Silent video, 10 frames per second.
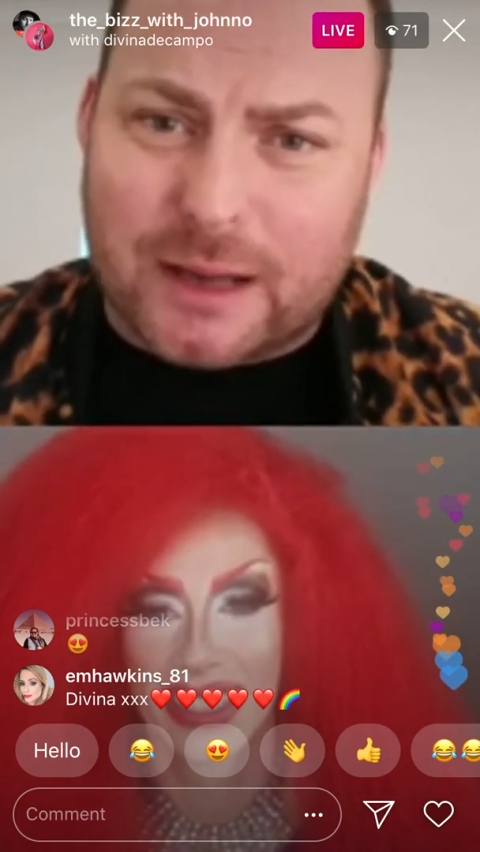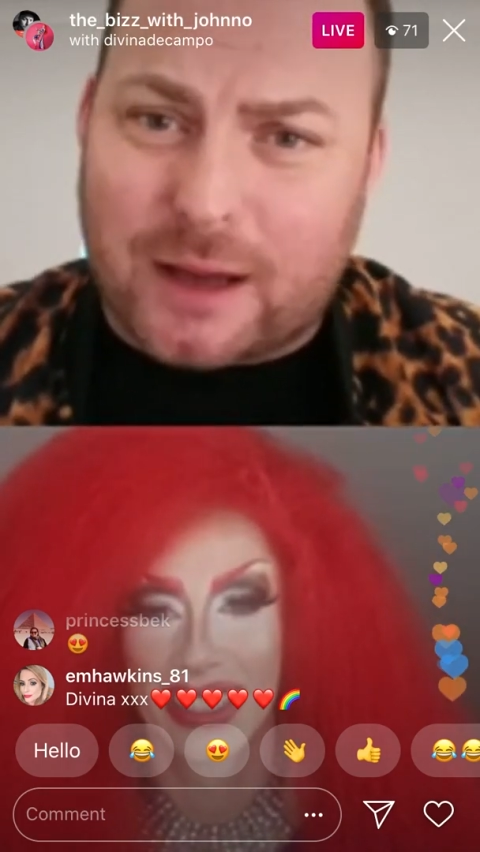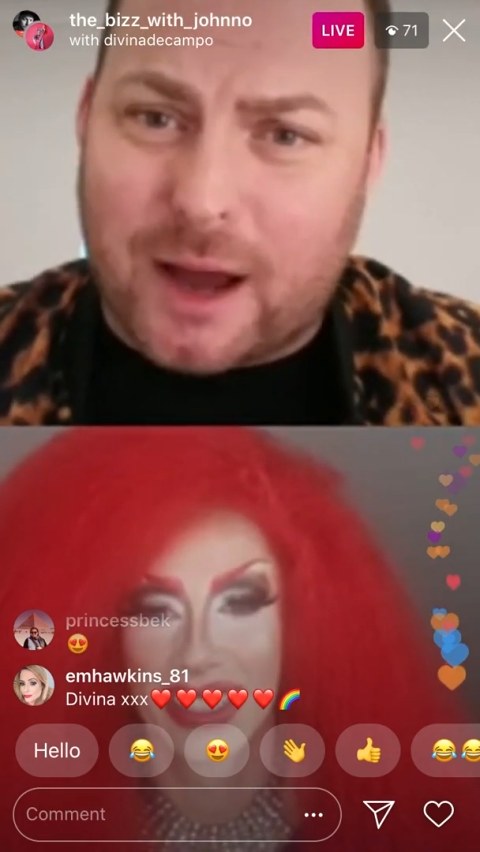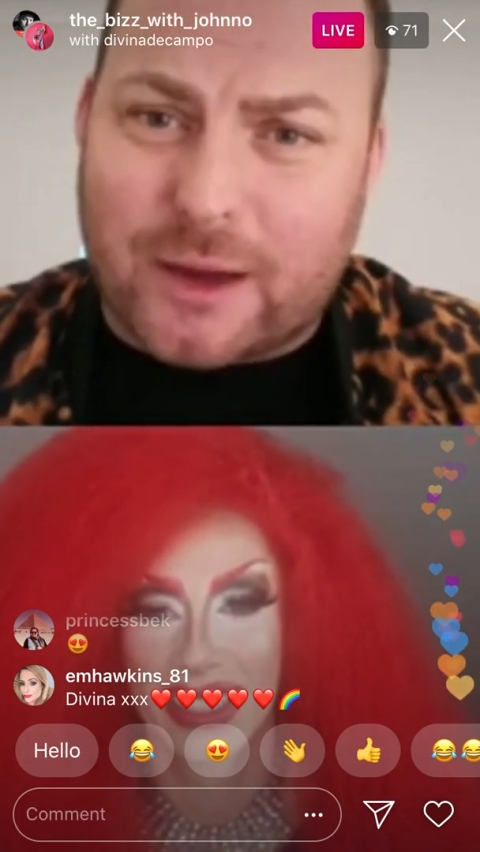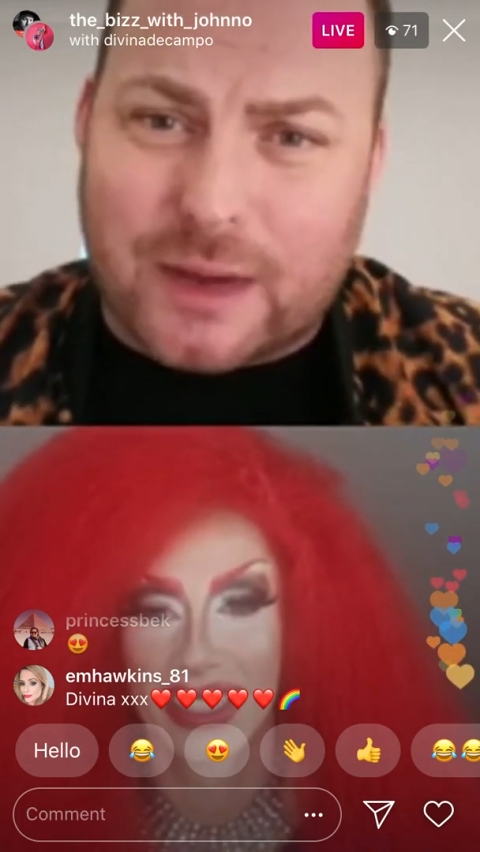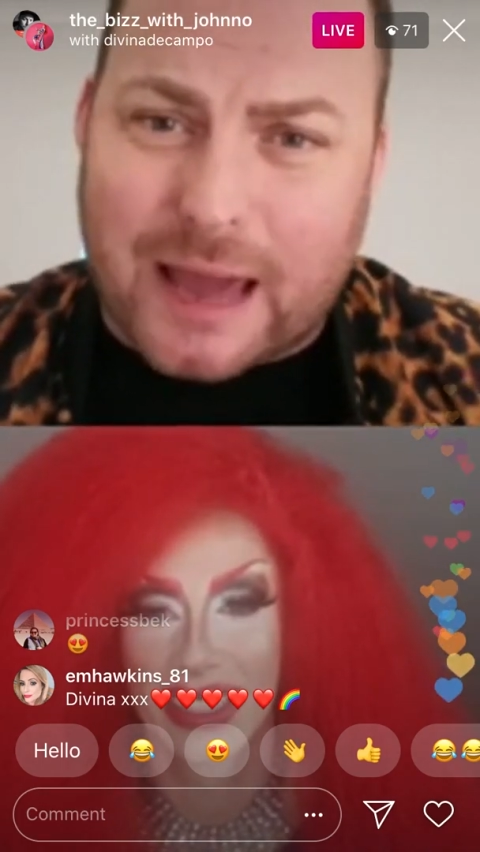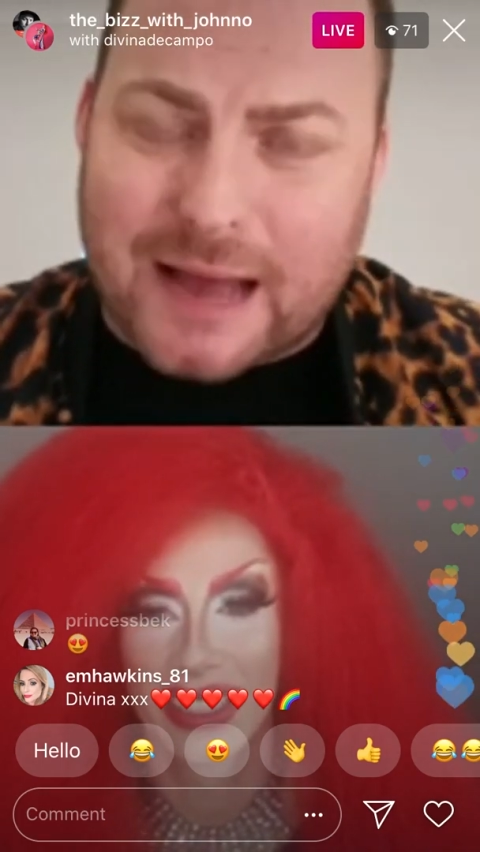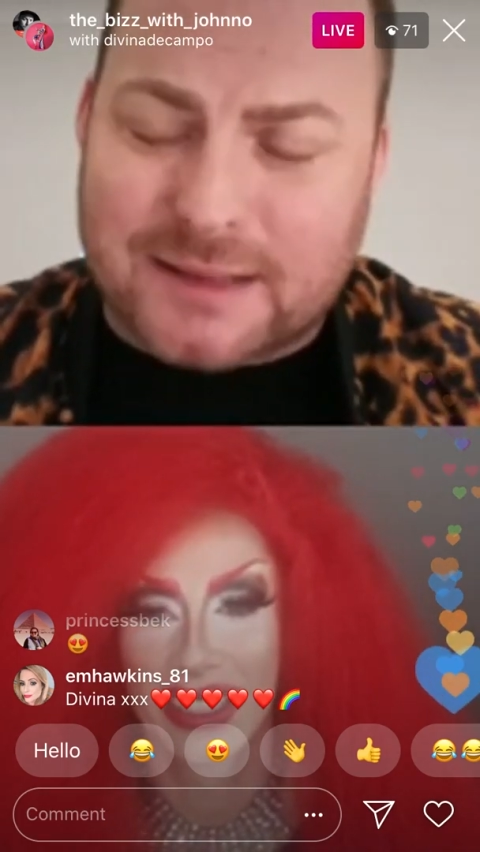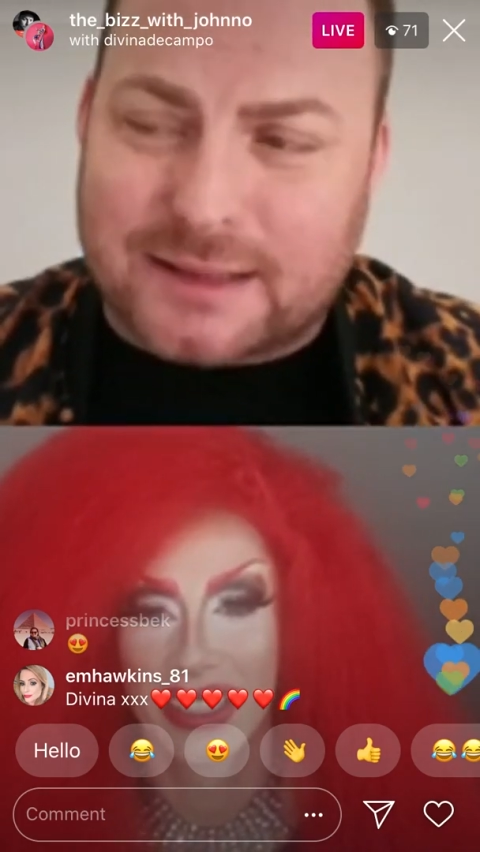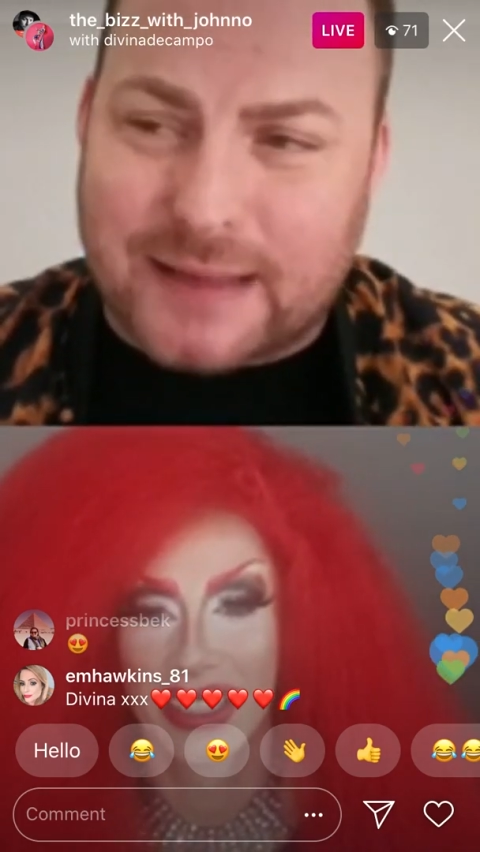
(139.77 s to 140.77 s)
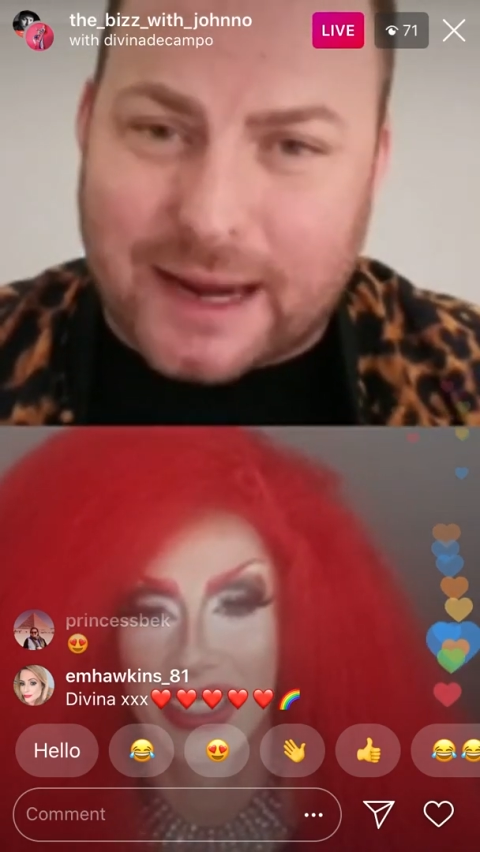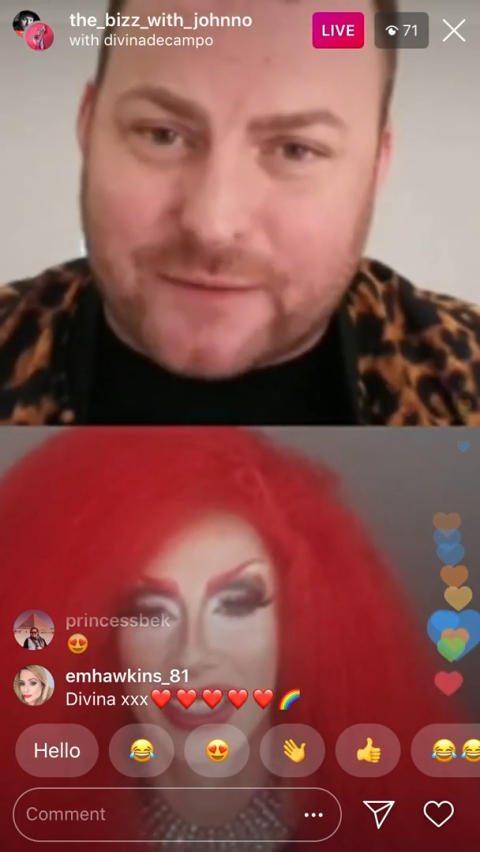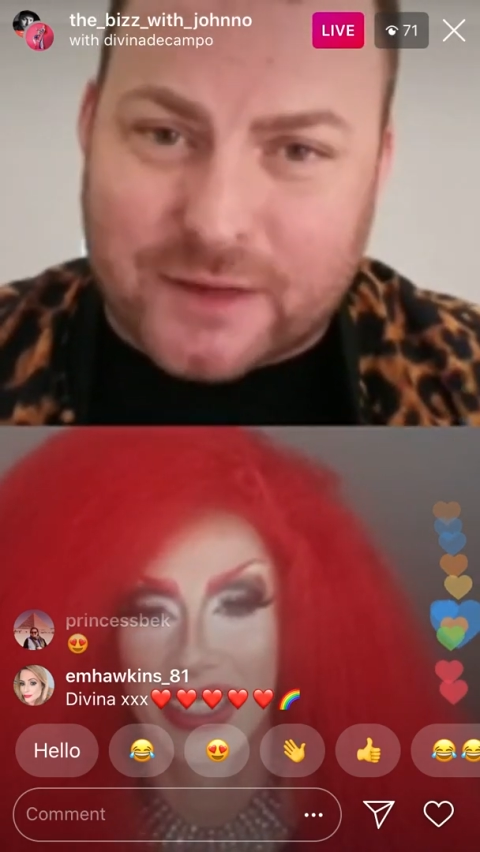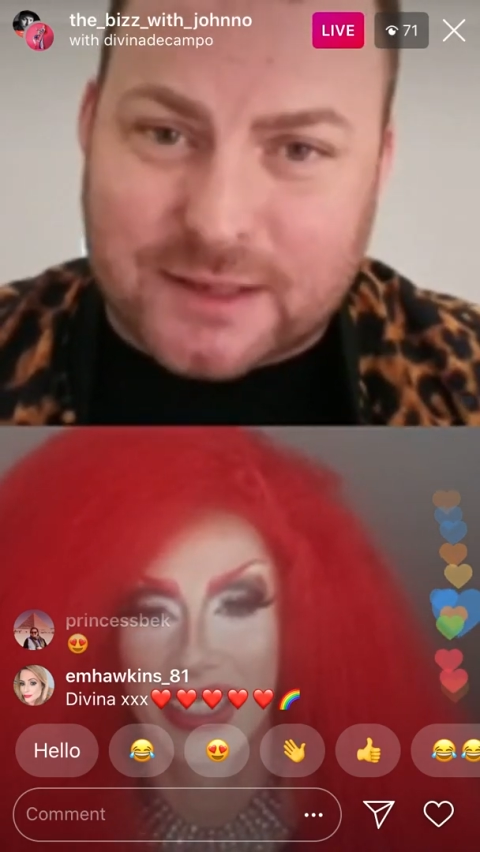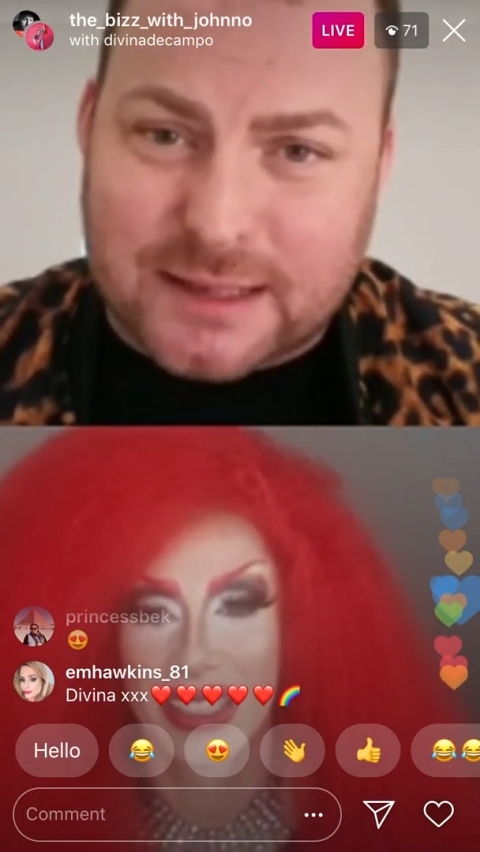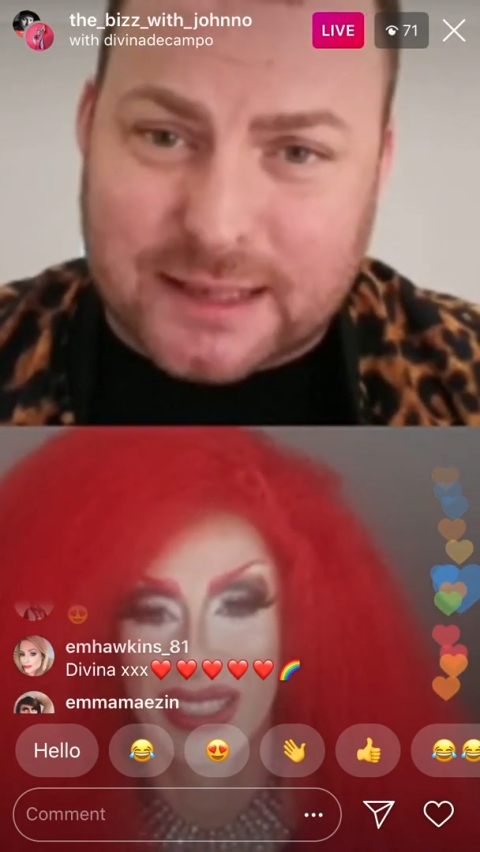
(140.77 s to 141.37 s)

a guy called Gaz Davis.